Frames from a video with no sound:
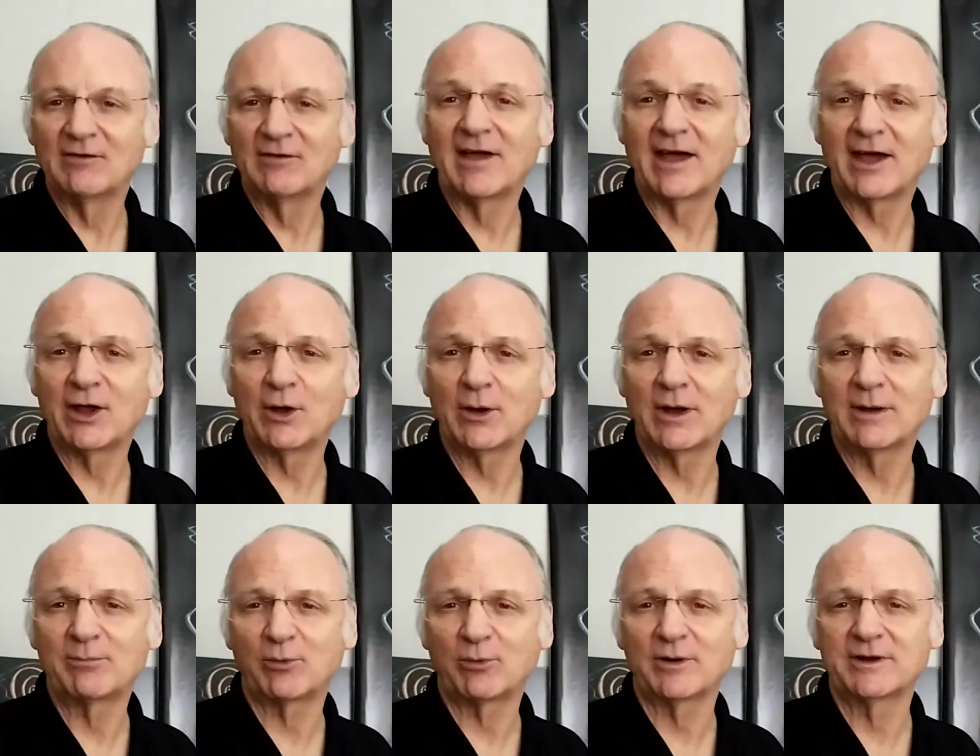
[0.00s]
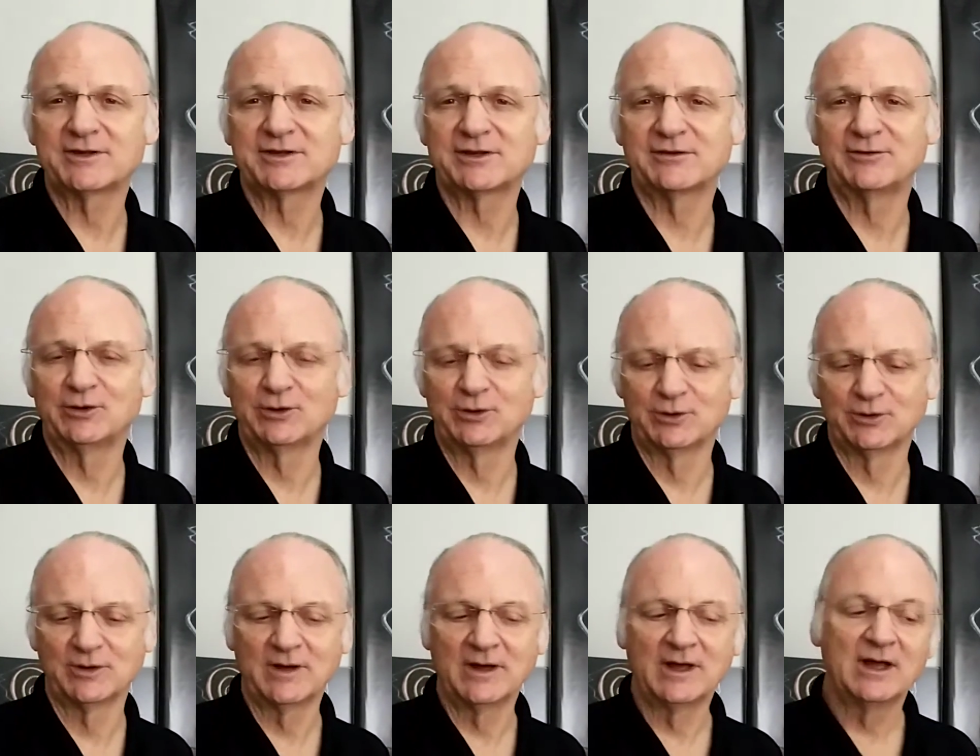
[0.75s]
Evaluate points of
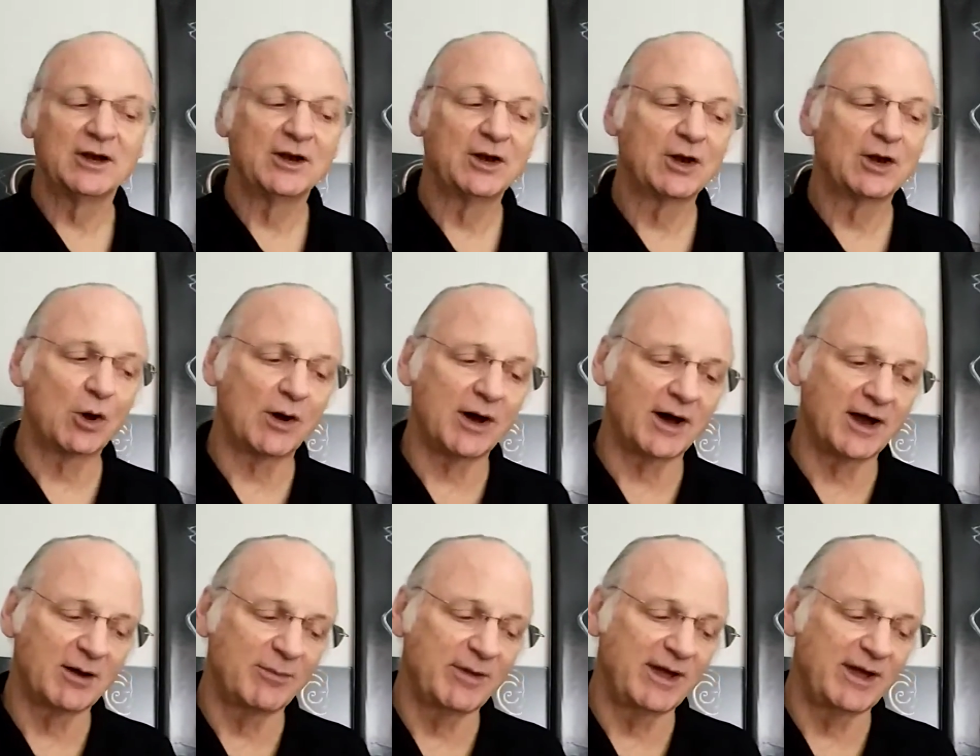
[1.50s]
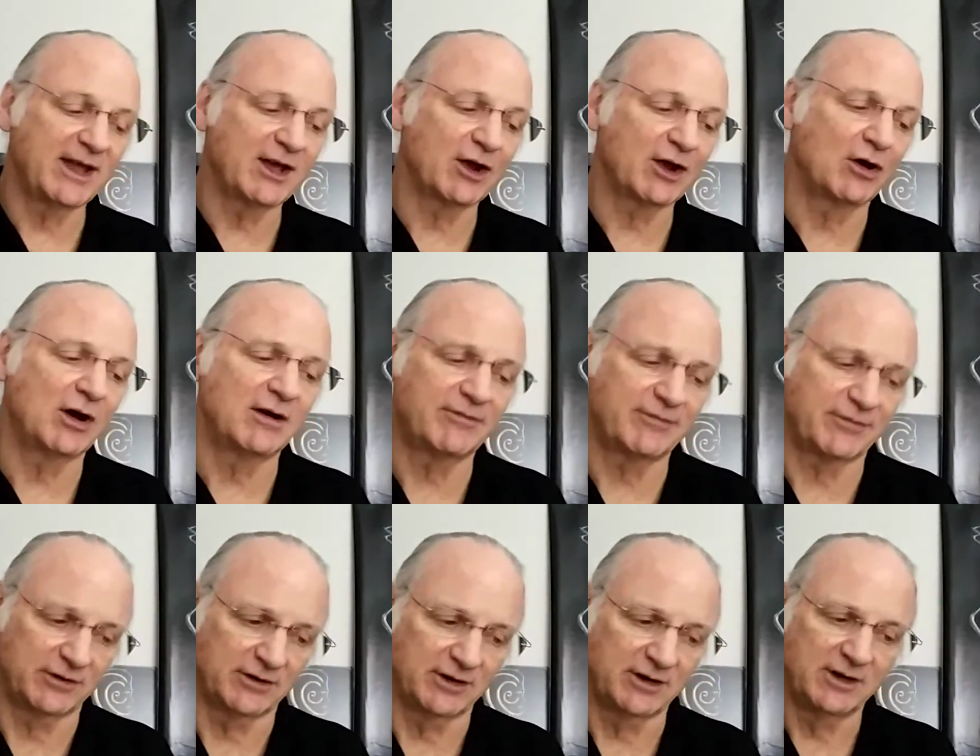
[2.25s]
view. Know how to make an
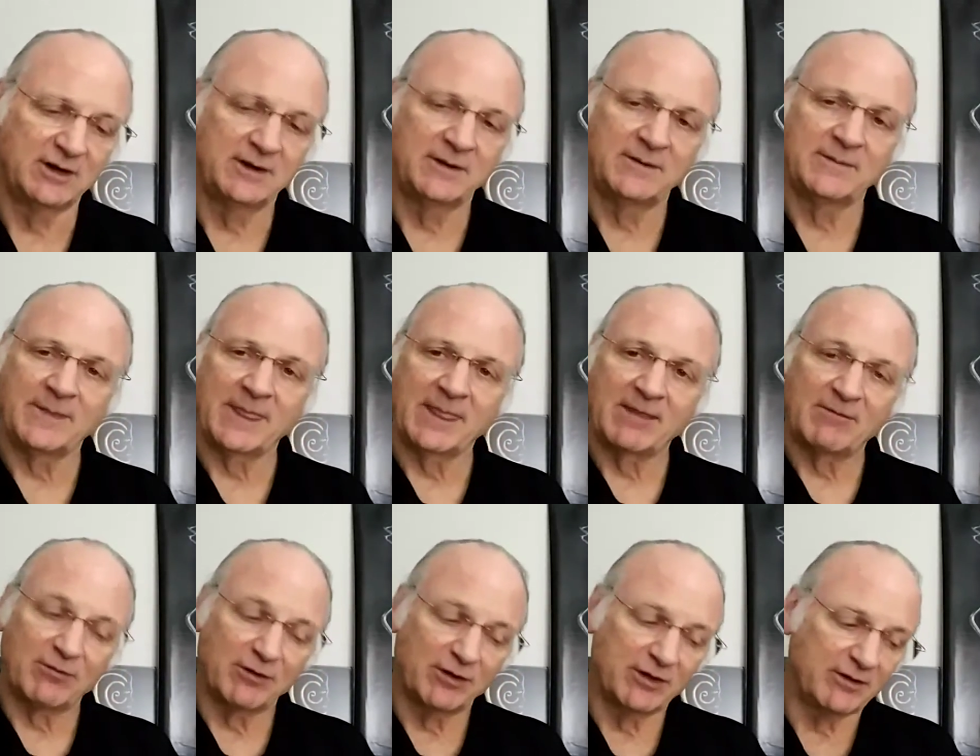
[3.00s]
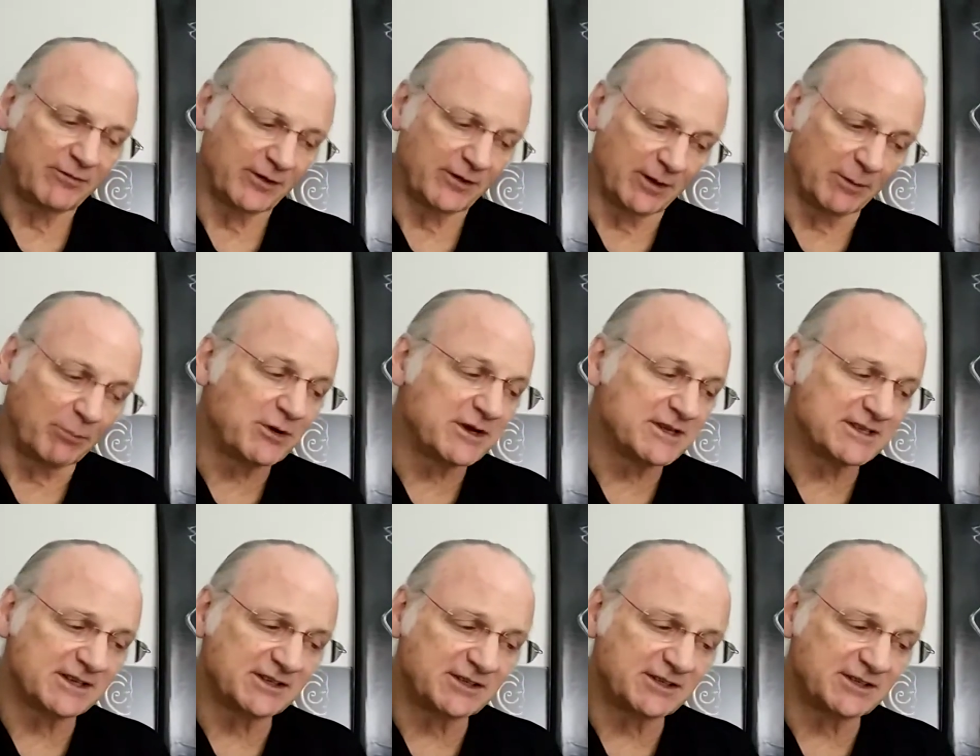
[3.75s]
offer. For the
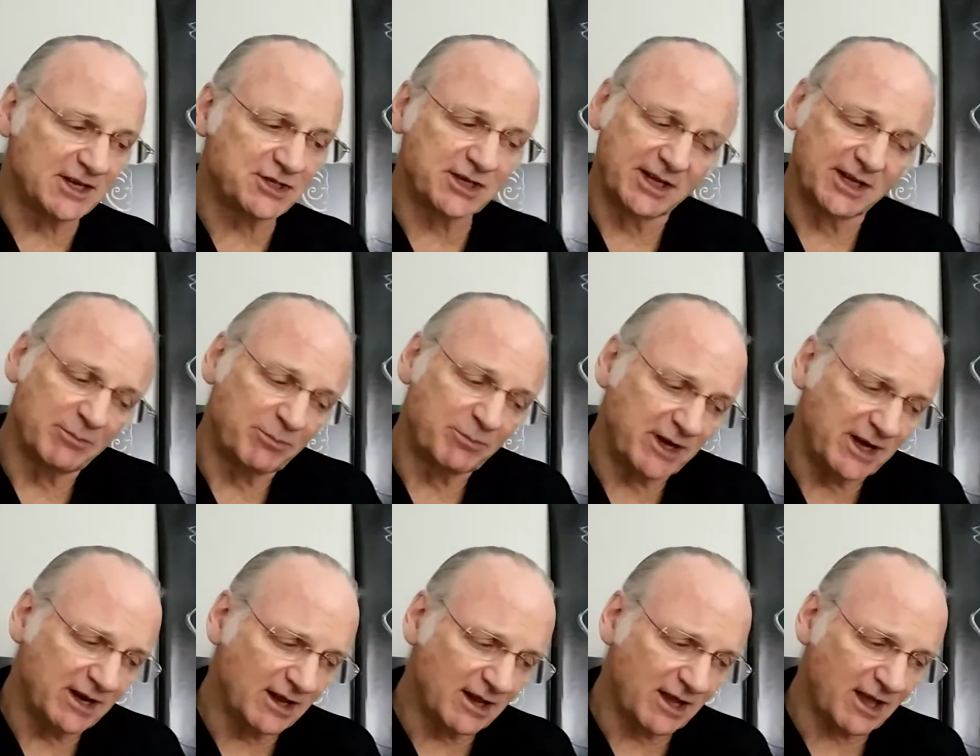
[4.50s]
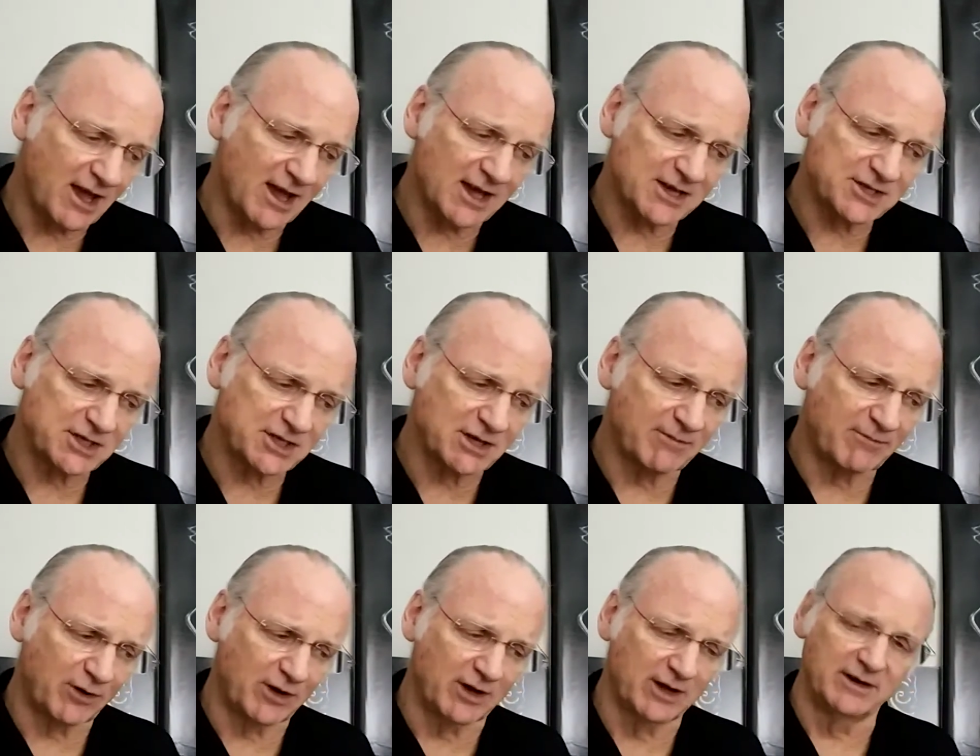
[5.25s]
presentation, get paid in cash
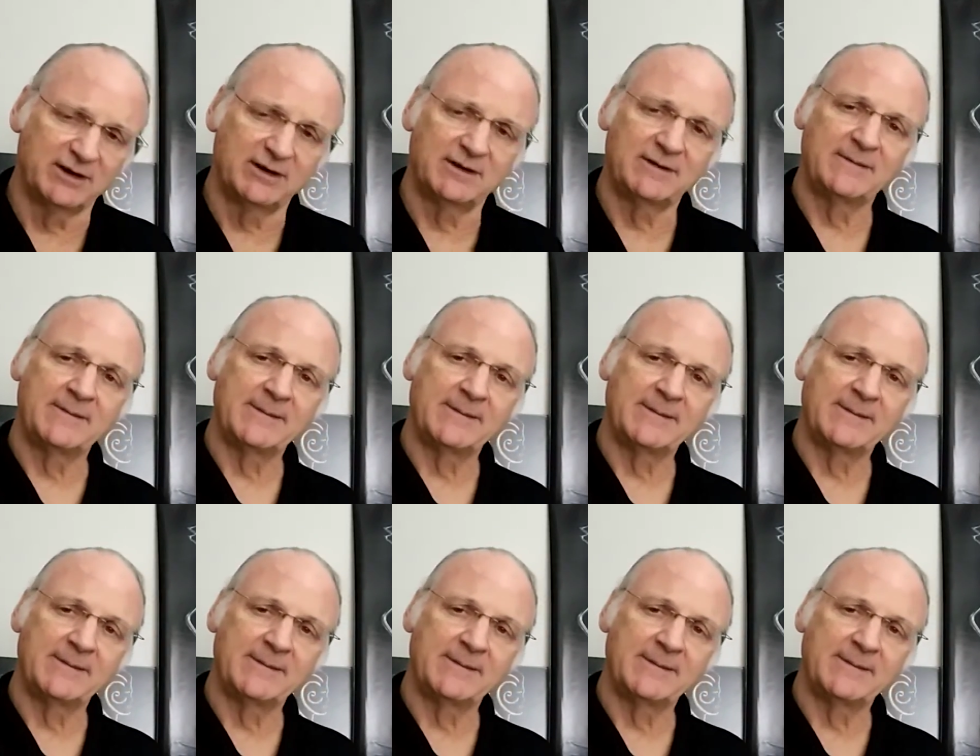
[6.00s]
up front.